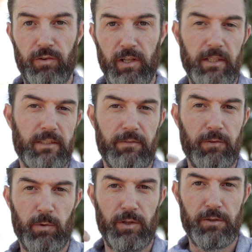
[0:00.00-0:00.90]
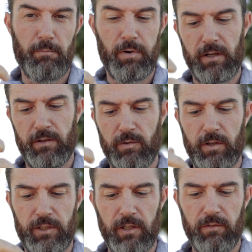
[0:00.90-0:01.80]
release if you wanna use a button
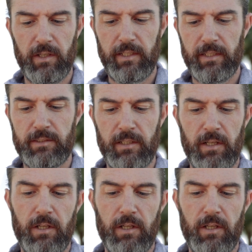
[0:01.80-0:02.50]
or a shutter release.